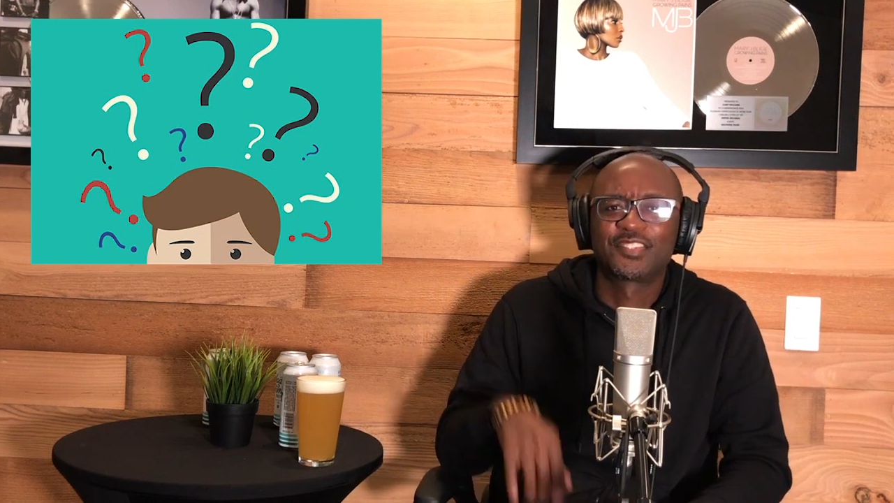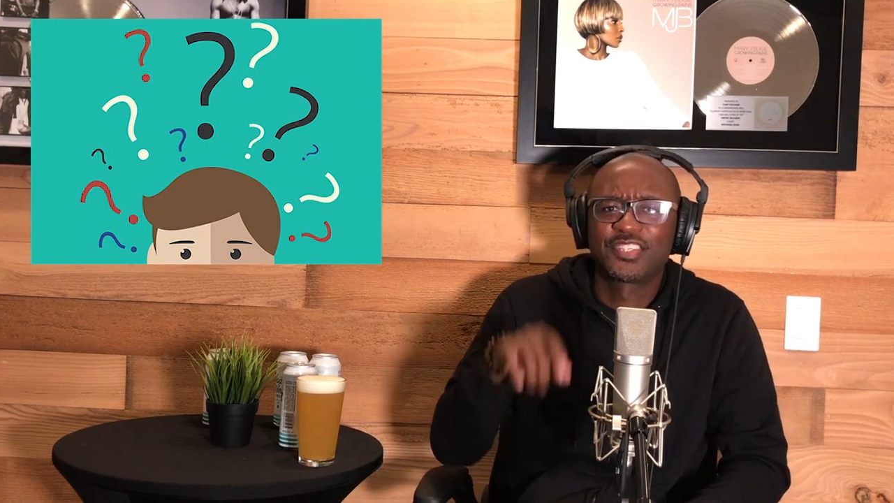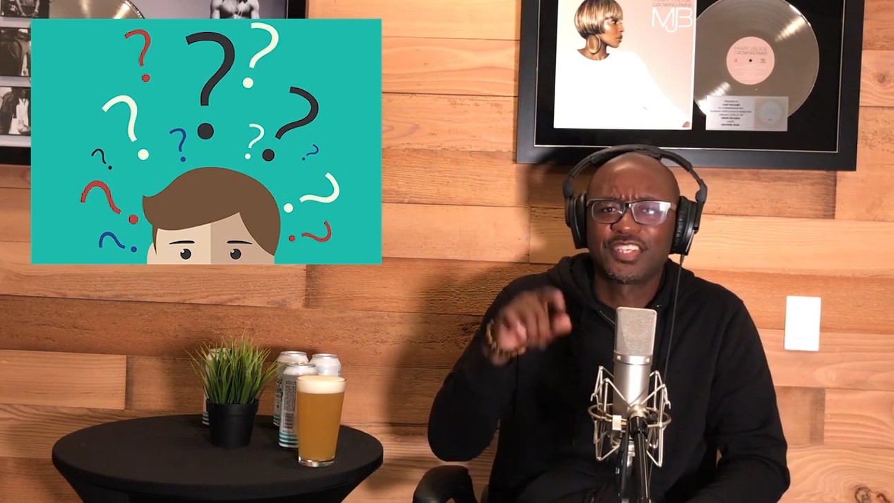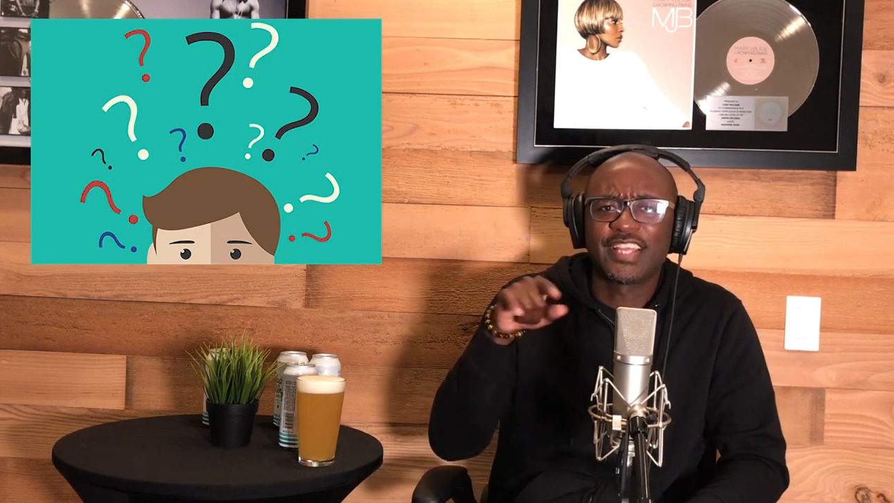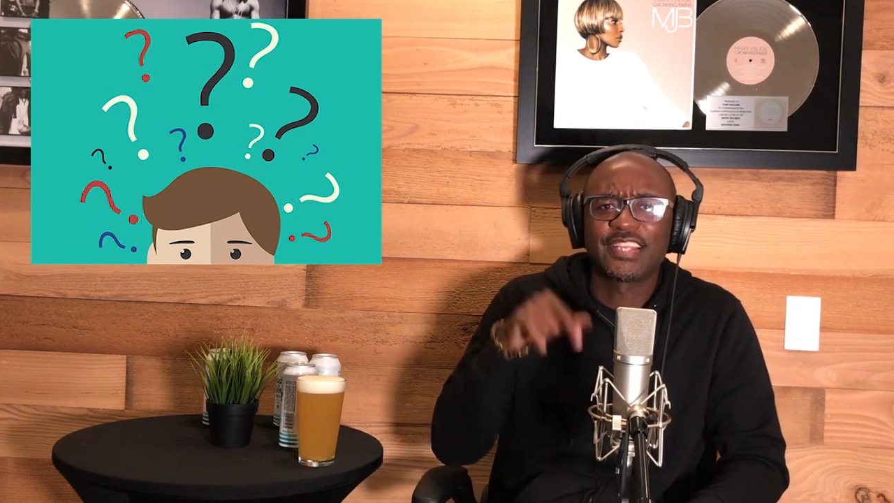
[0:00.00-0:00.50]
a
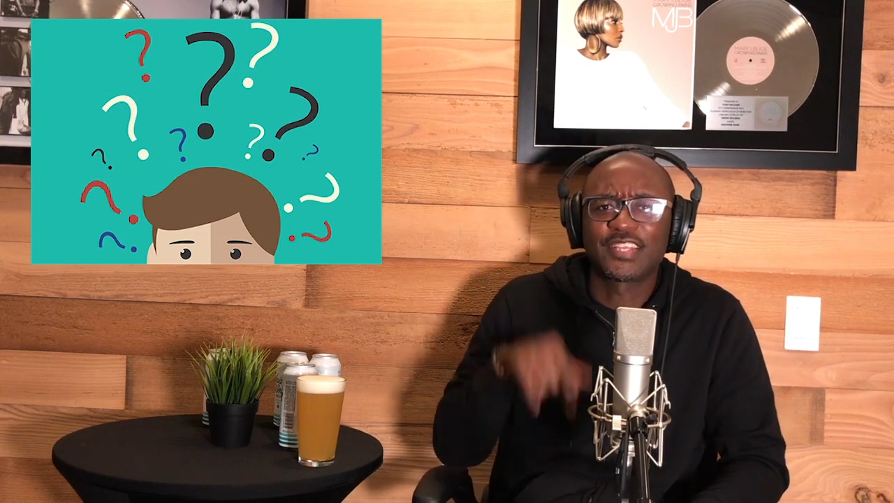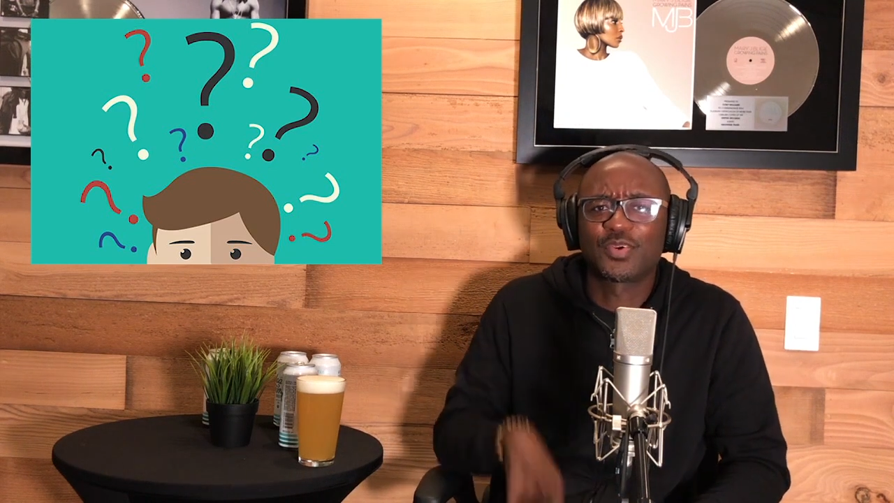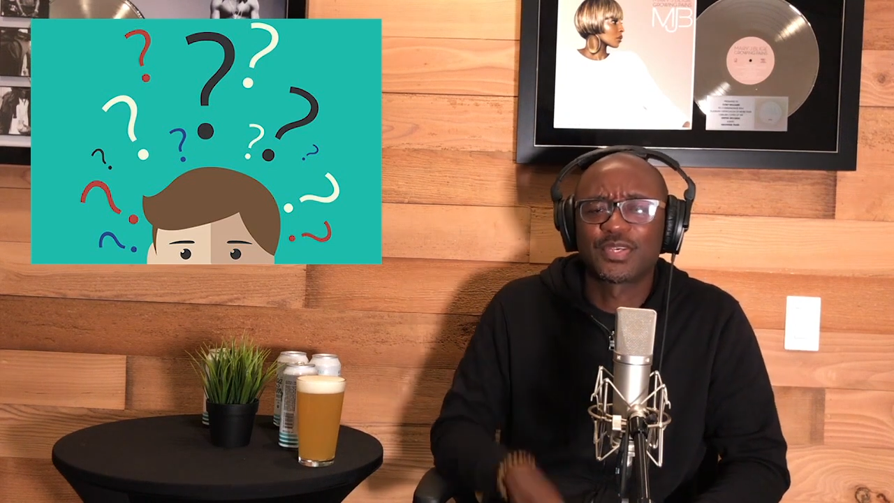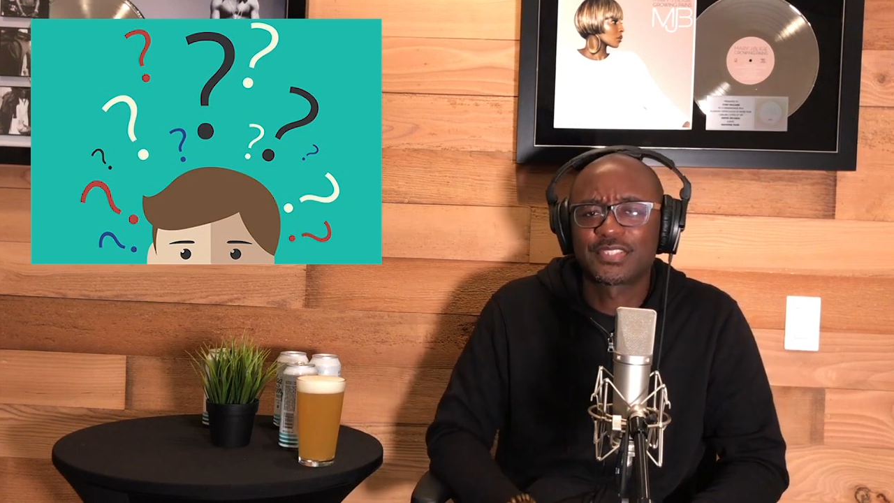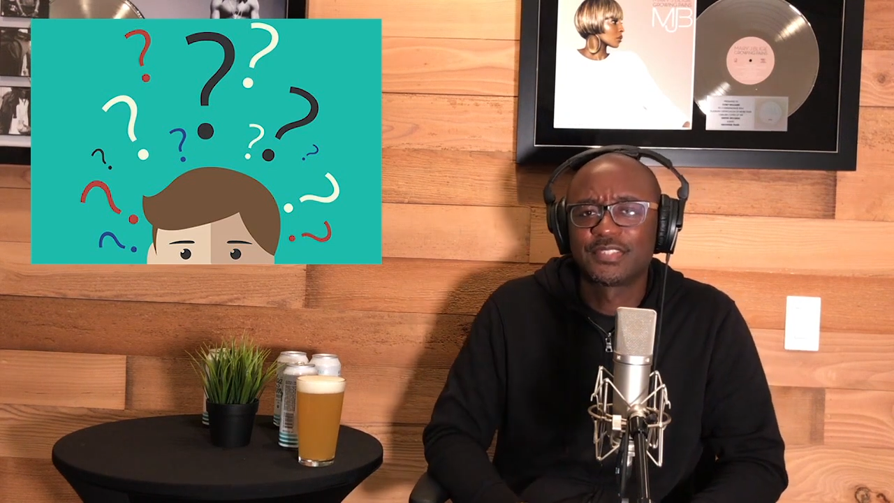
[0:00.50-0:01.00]
good alien
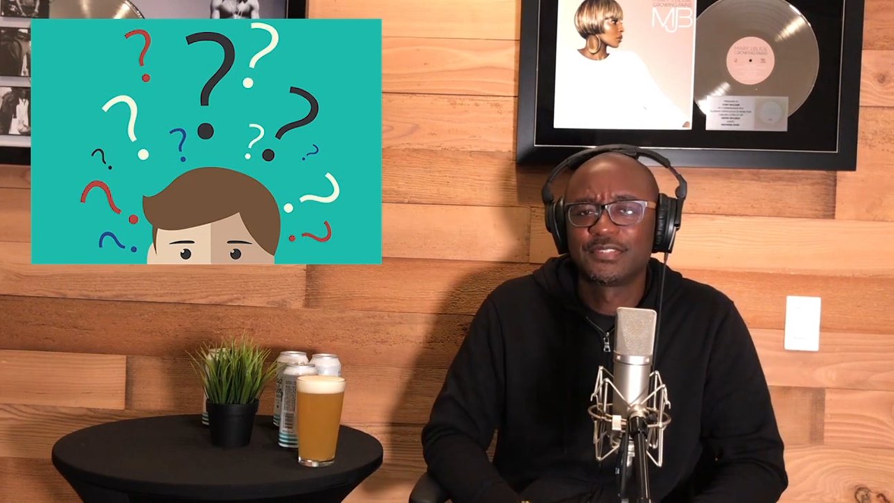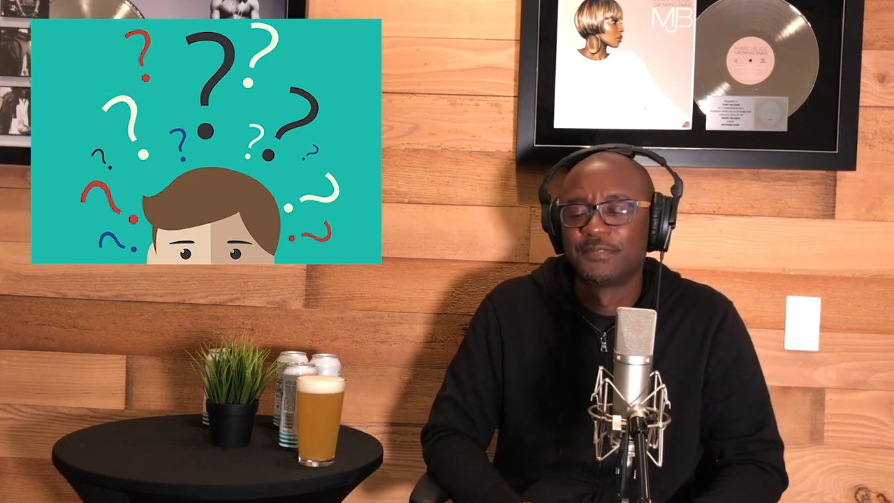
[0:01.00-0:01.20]
question.